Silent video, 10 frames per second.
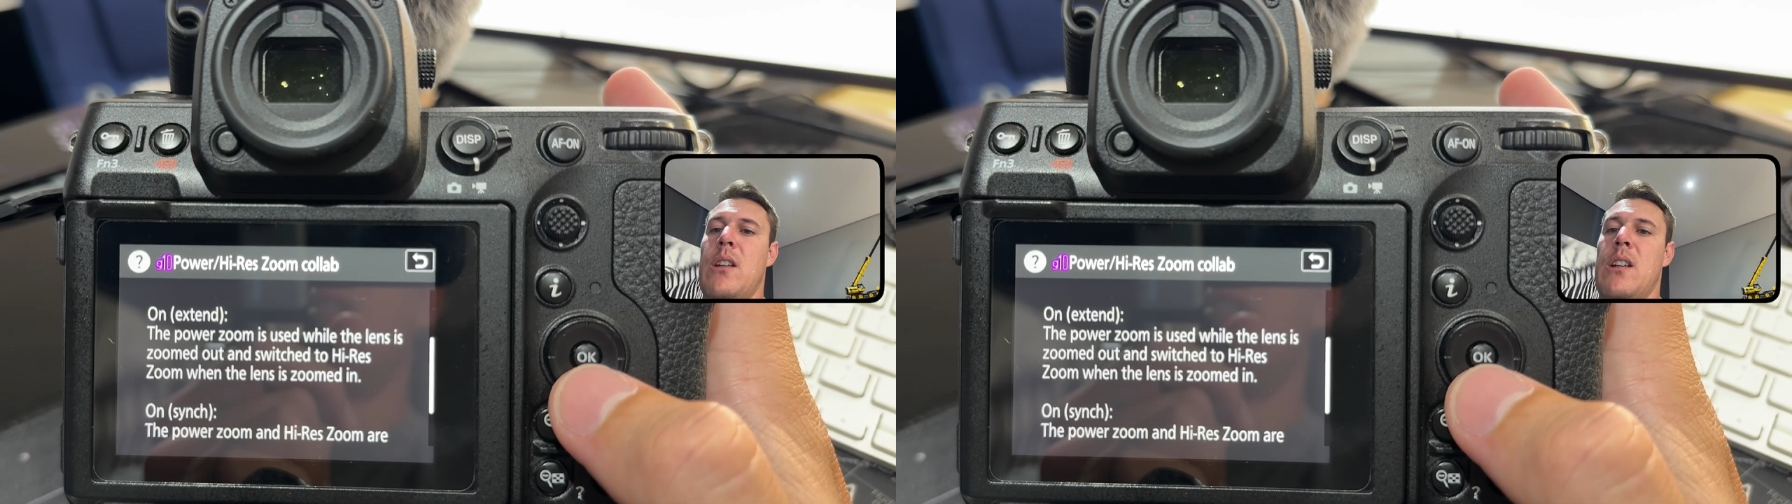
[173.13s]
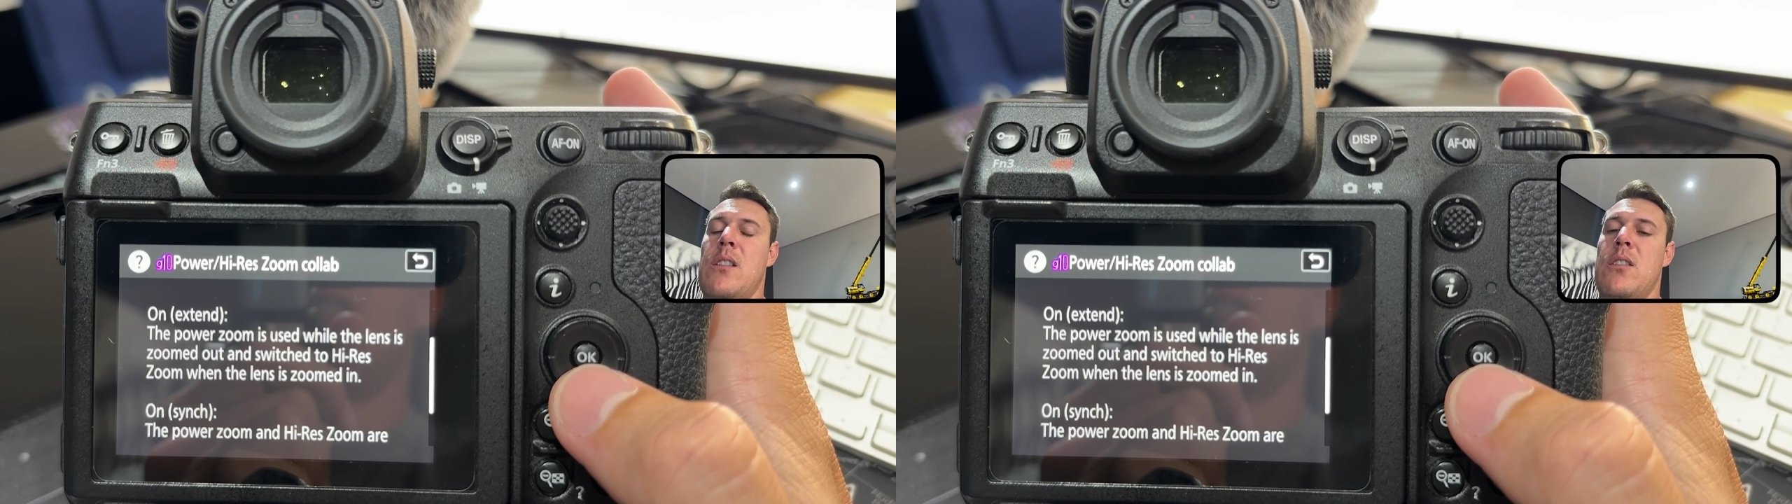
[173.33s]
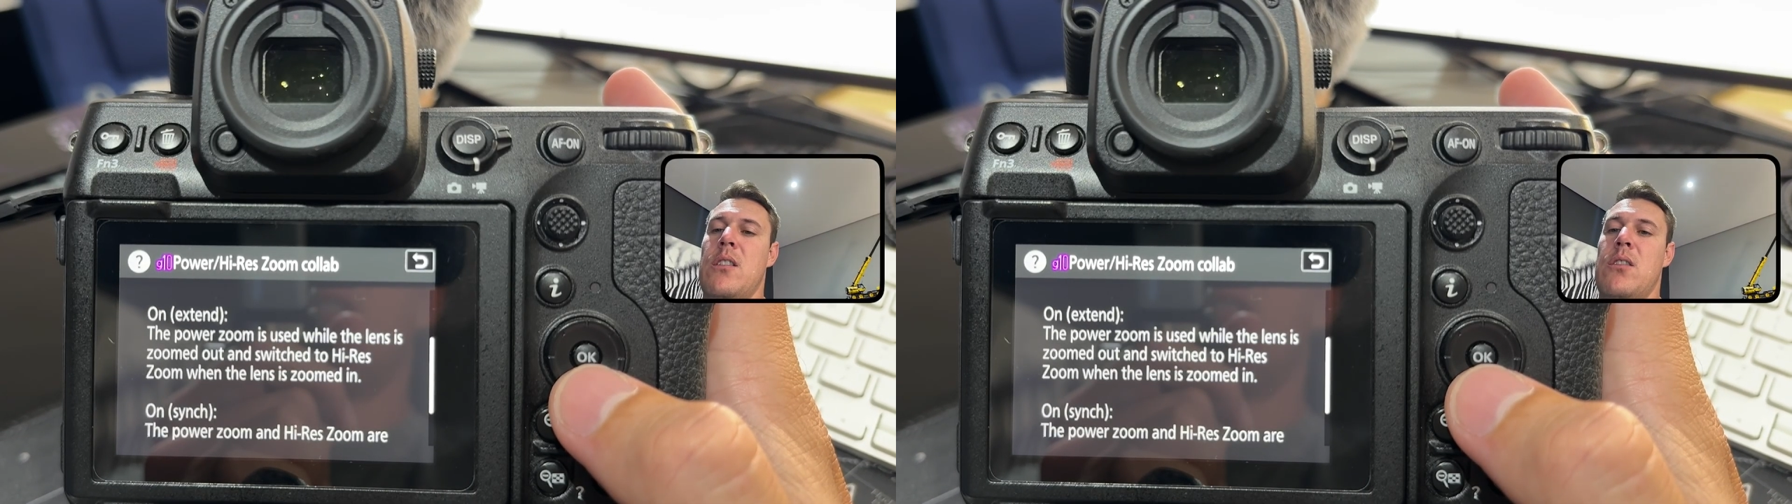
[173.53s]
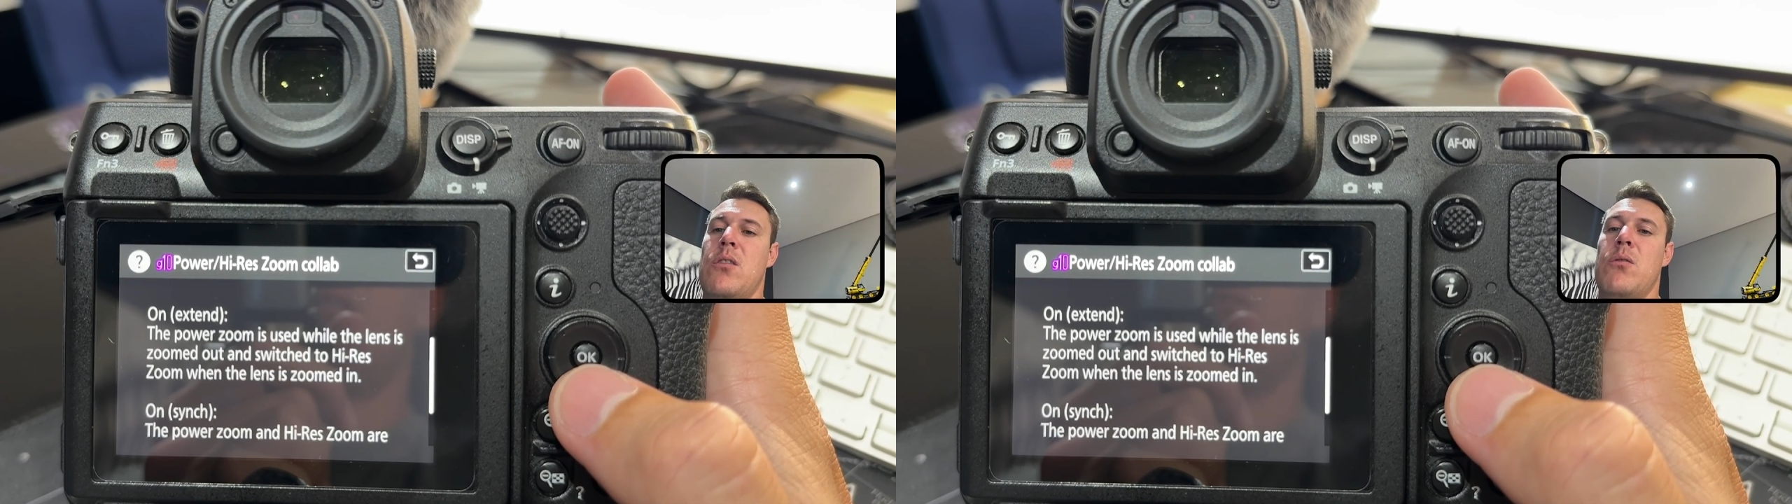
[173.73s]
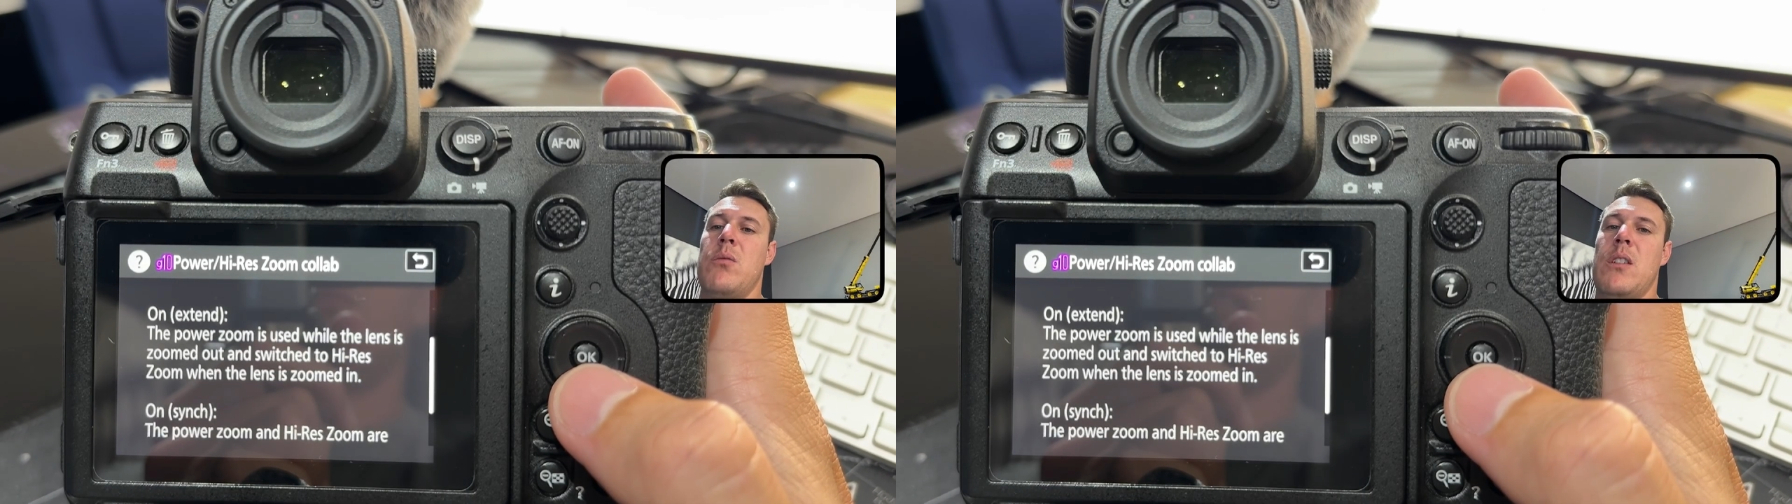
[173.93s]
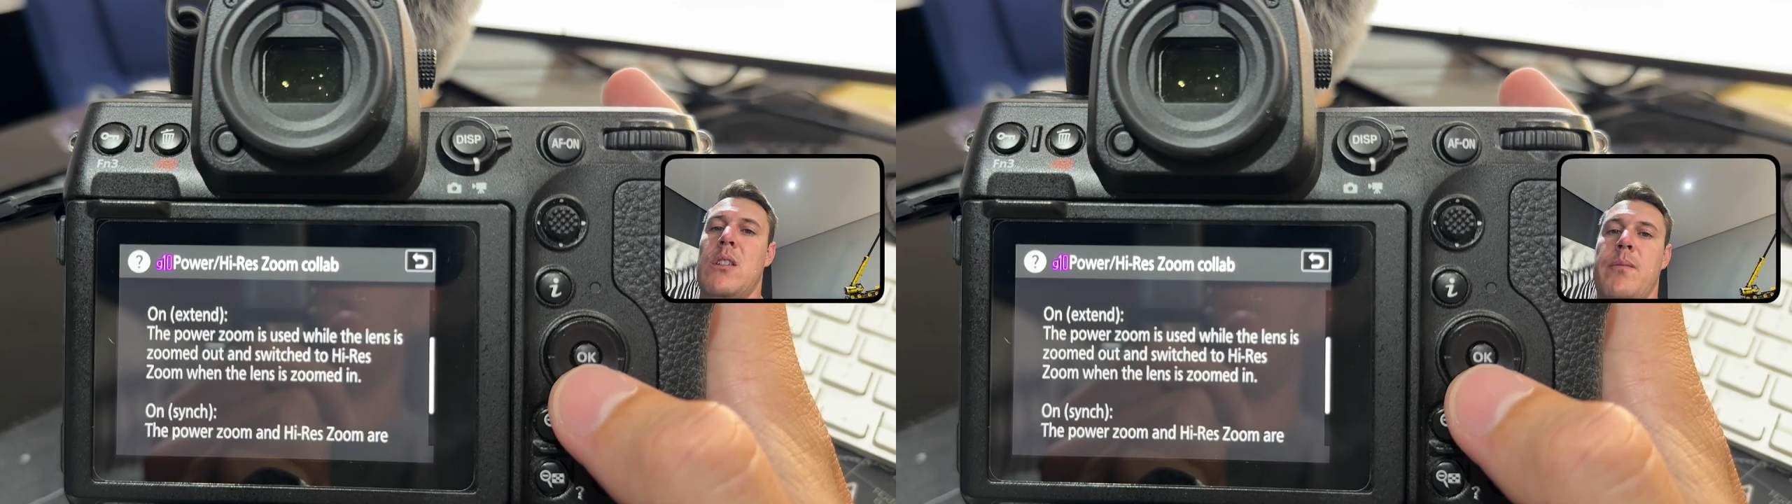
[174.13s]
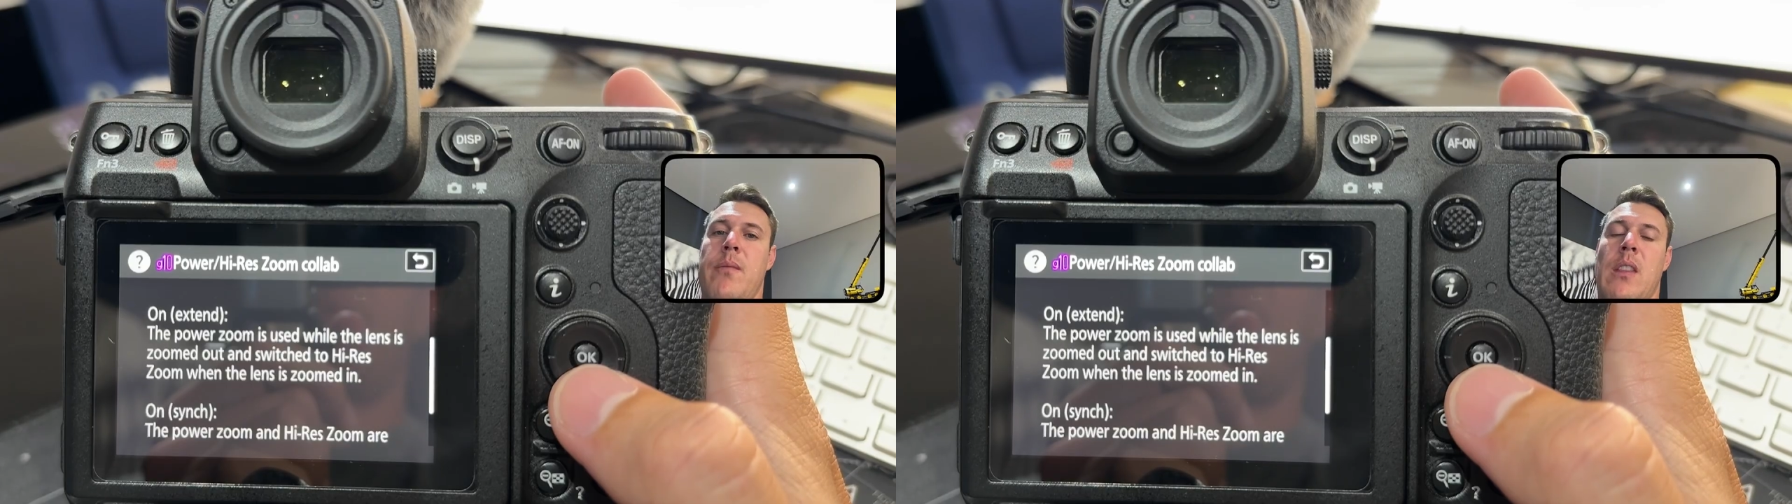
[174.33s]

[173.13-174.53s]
lens is zoomed in.